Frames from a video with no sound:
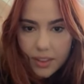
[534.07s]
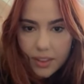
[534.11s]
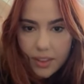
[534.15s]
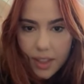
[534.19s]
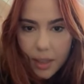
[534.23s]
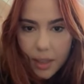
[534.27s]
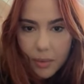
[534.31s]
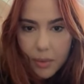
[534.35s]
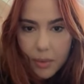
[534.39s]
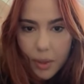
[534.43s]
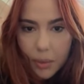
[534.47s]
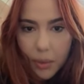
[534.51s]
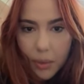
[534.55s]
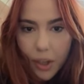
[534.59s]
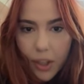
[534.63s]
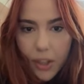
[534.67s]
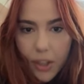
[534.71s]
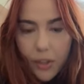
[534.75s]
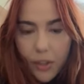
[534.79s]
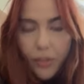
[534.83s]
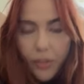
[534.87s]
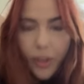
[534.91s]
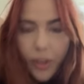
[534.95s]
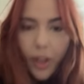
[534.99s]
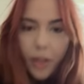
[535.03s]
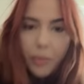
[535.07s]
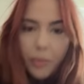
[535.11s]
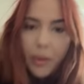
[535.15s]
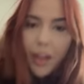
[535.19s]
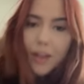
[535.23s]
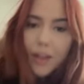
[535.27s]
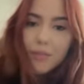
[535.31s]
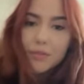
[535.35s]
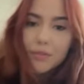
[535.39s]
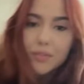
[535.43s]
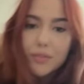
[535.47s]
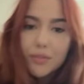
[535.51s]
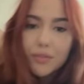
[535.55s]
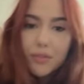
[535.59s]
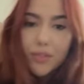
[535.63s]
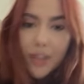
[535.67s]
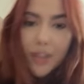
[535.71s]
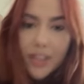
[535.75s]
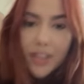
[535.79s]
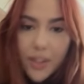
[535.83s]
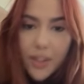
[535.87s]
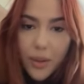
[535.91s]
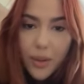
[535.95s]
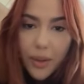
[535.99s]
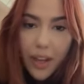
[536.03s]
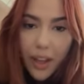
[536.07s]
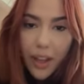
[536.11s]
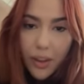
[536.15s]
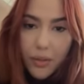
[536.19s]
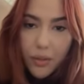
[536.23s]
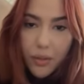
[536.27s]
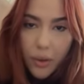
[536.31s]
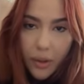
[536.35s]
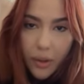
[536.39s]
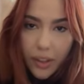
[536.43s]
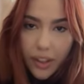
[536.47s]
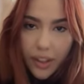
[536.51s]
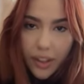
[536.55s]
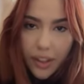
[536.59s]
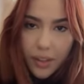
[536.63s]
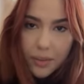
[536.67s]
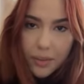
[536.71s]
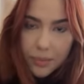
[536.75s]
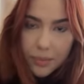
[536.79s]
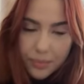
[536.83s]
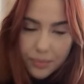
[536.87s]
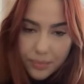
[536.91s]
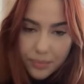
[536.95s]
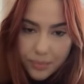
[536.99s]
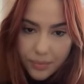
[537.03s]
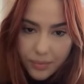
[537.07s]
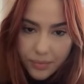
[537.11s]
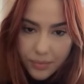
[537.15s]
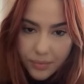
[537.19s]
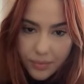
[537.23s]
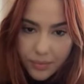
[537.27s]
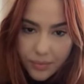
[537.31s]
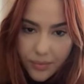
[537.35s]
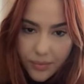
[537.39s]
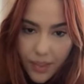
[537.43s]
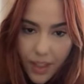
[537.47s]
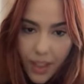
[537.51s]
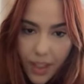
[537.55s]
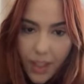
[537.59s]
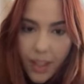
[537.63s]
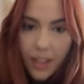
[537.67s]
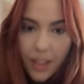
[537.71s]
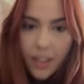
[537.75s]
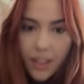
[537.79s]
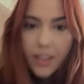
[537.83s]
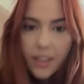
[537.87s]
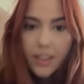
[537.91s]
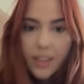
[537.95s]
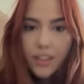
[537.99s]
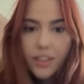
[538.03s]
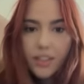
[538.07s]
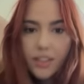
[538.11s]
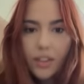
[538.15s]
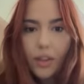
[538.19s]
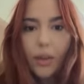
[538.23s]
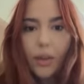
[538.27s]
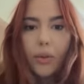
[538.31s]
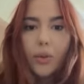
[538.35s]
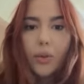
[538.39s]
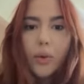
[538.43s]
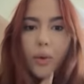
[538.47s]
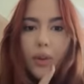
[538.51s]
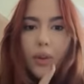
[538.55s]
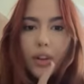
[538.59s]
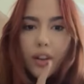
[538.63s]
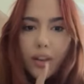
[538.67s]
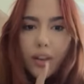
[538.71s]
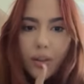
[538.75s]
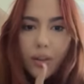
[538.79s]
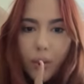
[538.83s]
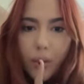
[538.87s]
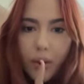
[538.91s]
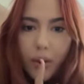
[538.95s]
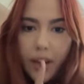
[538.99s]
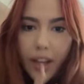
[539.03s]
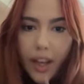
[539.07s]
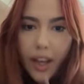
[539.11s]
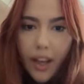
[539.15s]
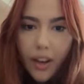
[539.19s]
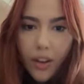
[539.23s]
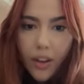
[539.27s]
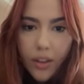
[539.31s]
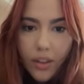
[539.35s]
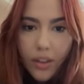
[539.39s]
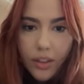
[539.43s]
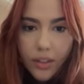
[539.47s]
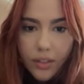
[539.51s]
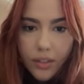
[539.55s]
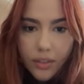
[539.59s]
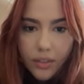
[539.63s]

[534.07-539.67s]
Debbie, where are you from? I'm from Fresno, California. So Nor NorCal.